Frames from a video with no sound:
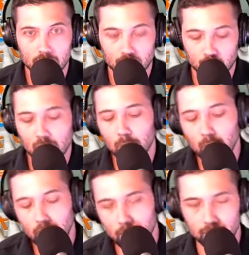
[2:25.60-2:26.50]
So you're going to
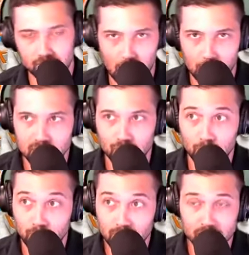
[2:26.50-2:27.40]
play Michael Thomas if
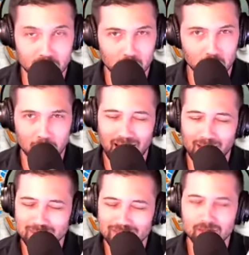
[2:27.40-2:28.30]
he plays this week, but
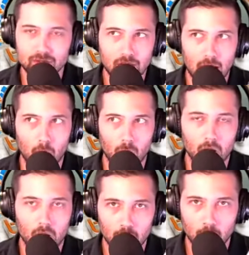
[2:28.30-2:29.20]
I'm still not
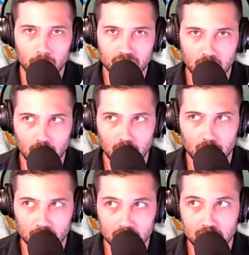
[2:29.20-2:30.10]
100%
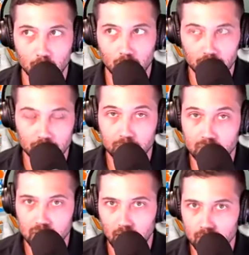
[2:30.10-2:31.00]
convinced that will really
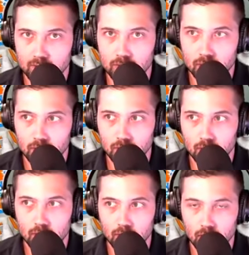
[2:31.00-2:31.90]
be the case.
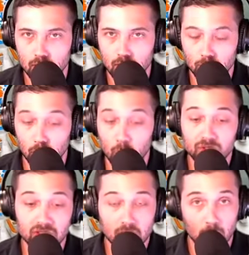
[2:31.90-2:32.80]
But
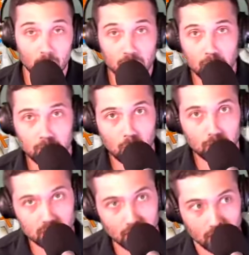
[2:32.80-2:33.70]
we'll see. And we'll keep you
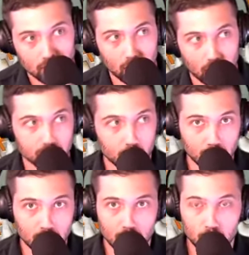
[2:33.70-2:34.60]
up to date on
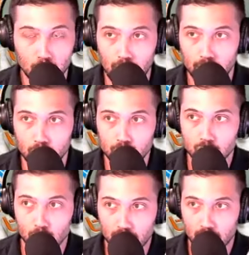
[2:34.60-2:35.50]
Twitter if you have
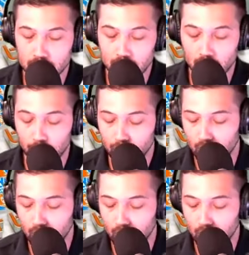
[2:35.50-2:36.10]
those notifications up.